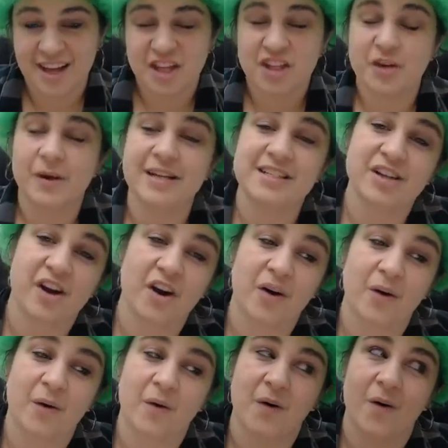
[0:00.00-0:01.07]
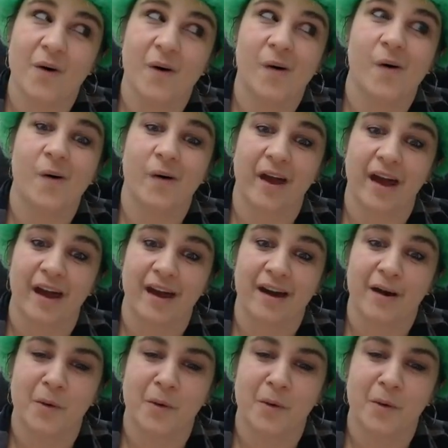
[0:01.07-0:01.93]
you get to go, okay,